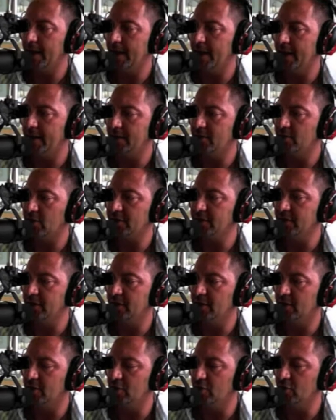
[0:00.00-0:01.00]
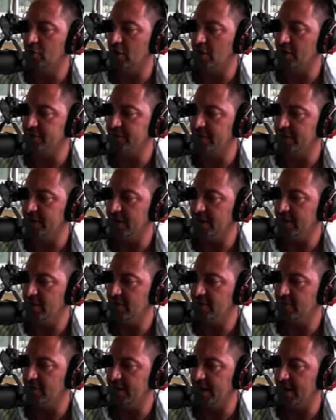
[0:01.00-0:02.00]
Dottie, good answer. Thank
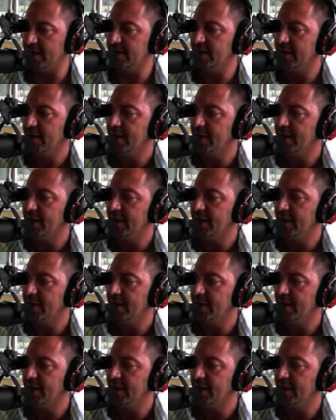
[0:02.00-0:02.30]
you for that.